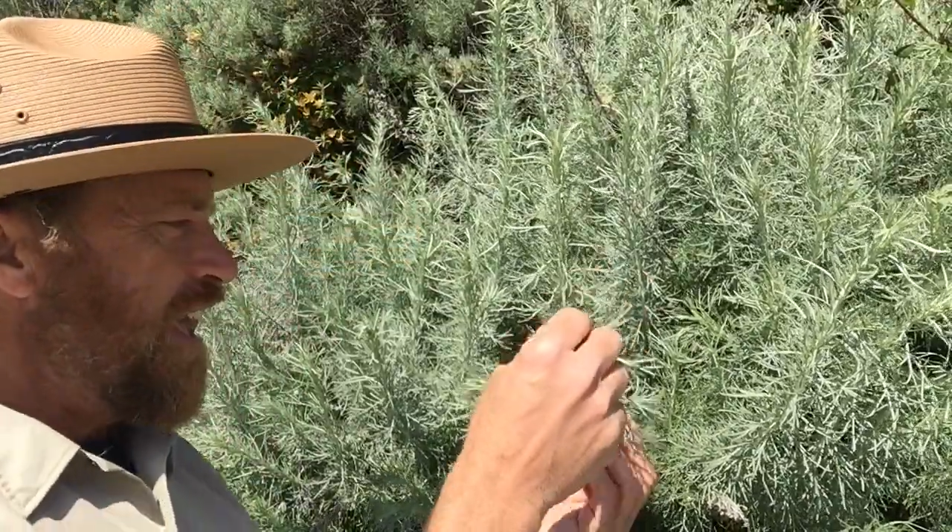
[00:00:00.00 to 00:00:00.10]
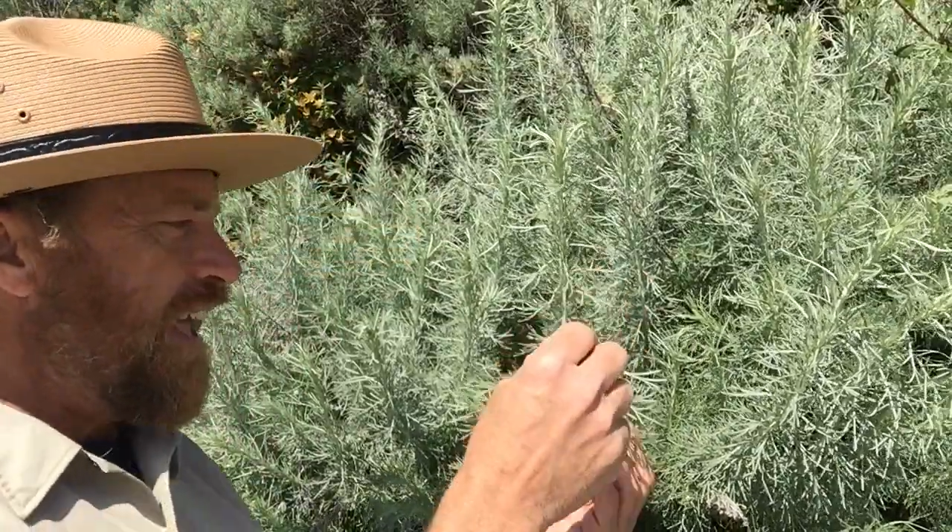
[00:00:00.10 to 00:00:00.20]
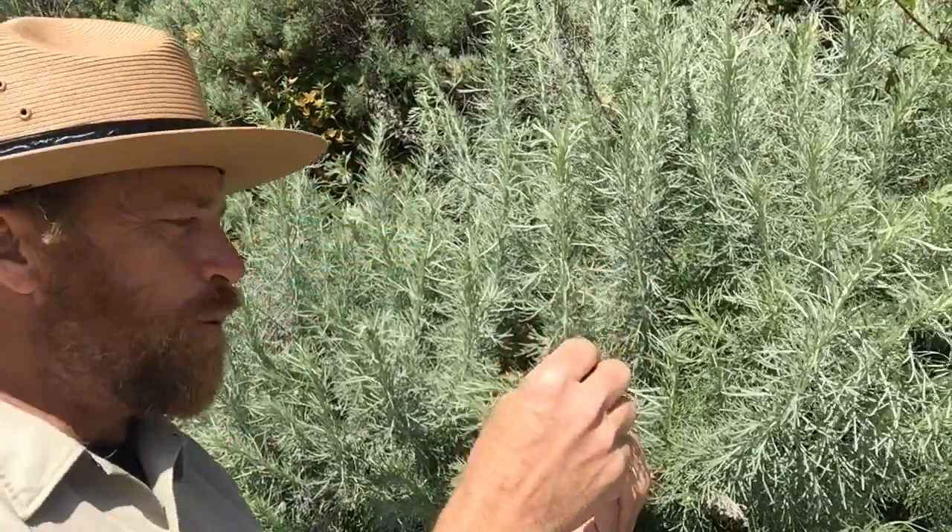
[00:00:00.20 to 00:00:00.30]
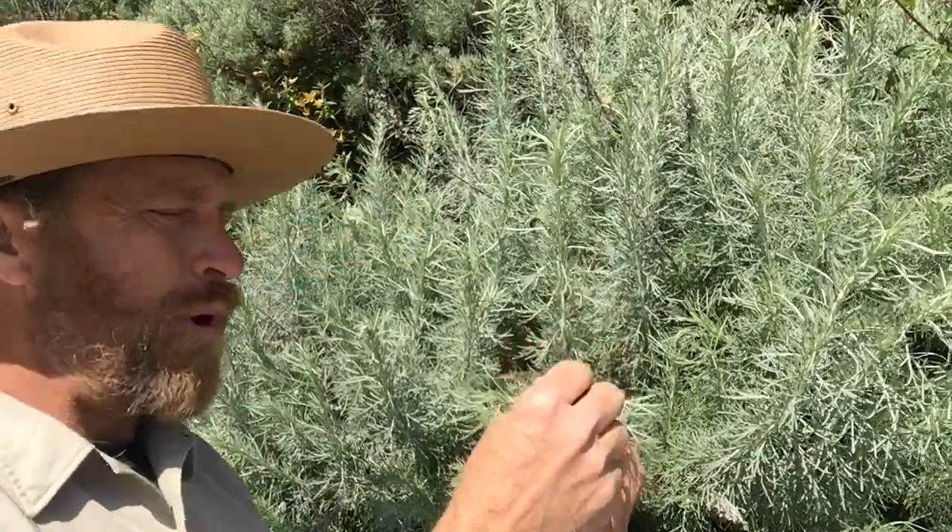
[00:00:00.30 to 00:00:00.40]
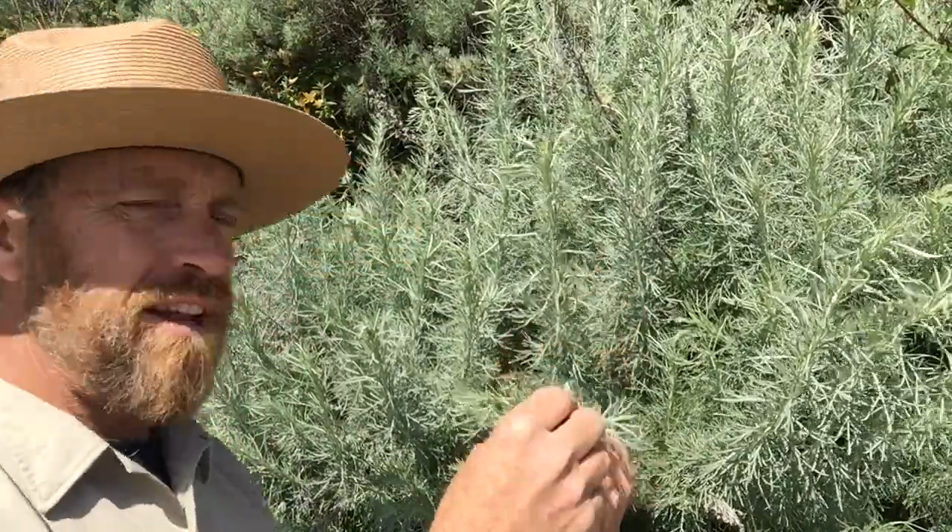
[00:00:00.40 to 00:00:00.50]

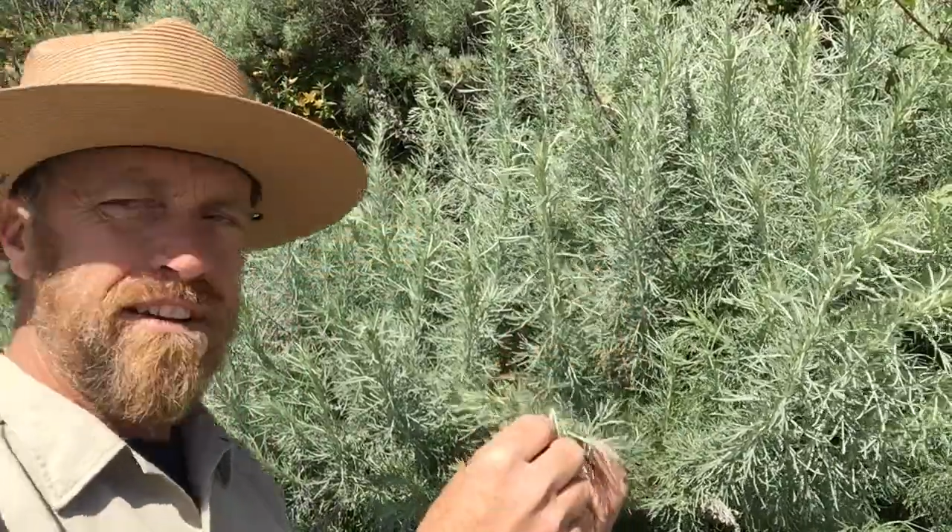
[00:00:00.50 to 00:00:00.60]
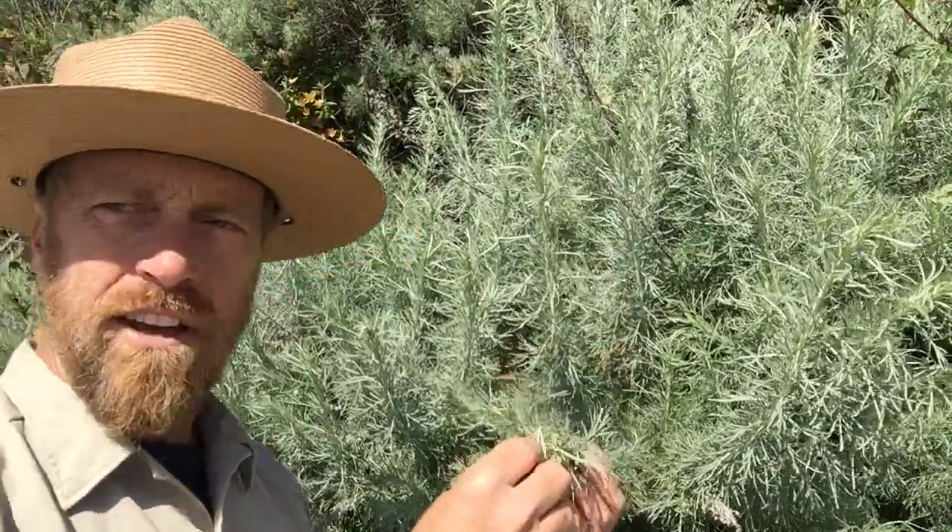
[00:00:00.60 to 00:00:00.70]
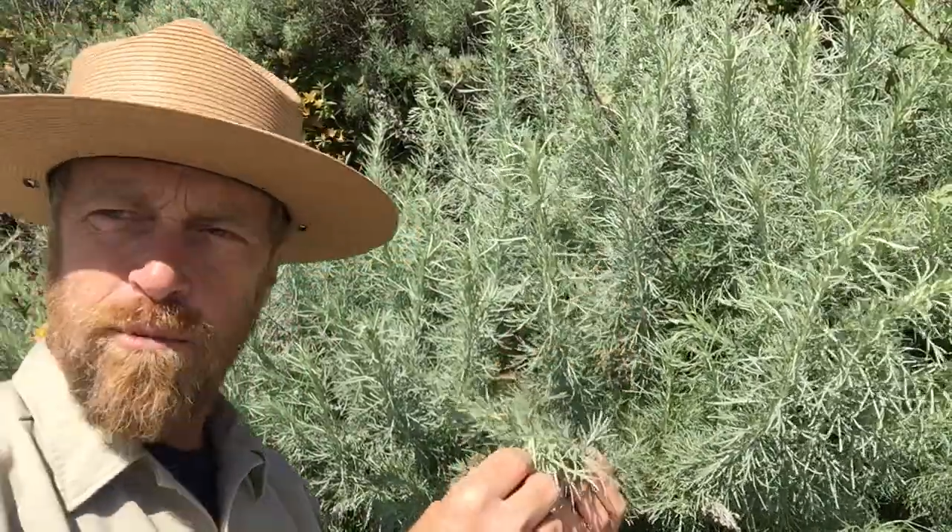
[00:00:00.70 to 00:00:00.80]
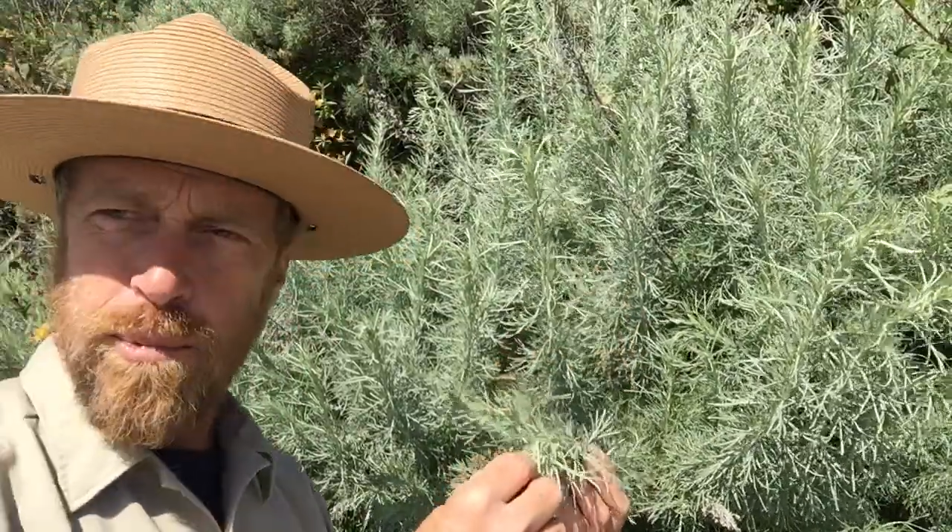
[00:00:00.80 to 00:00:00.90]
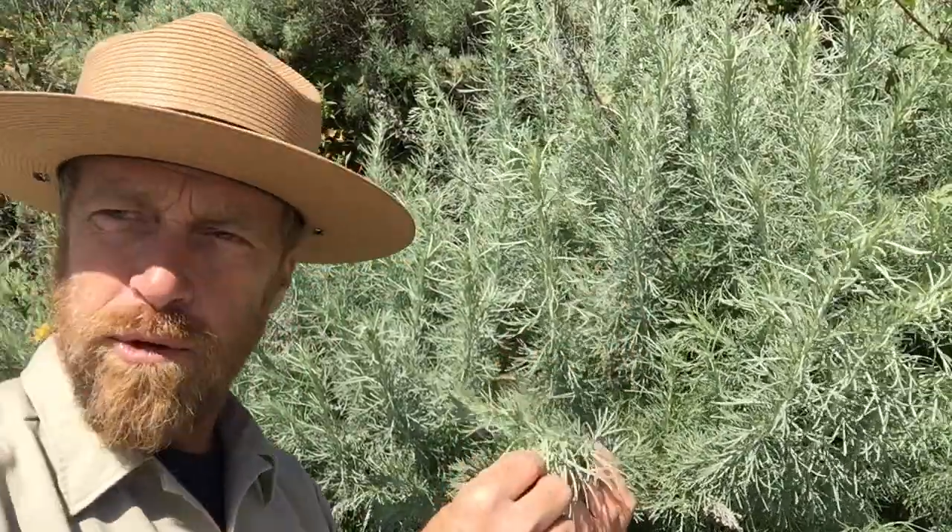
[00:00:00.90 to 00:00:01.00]
And when it
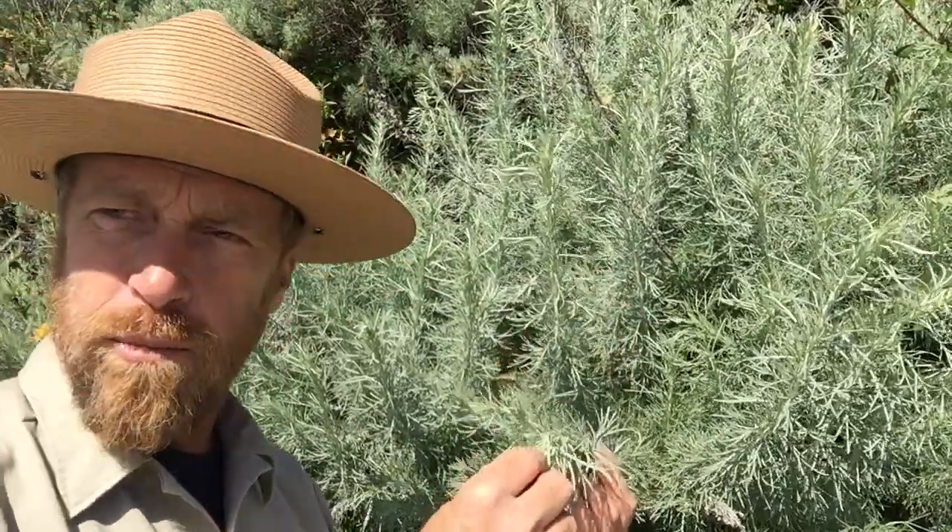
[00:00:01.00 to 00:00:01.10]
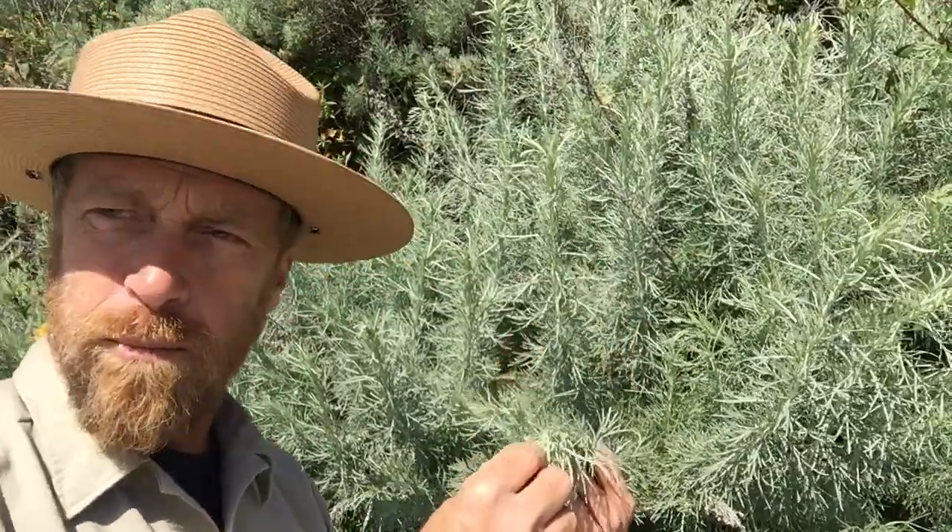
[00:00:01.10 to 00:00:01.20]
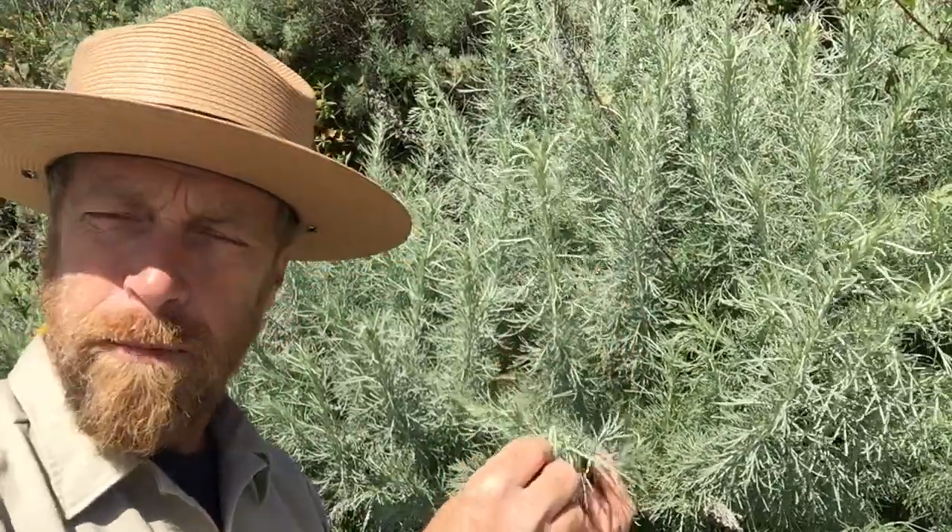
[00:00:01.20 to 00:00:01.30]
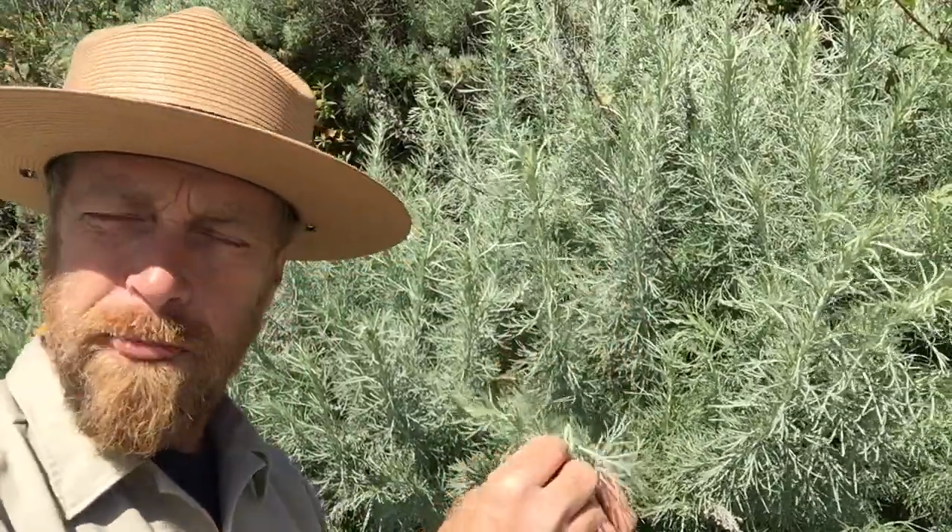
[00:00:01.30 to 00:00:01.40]
does bloom,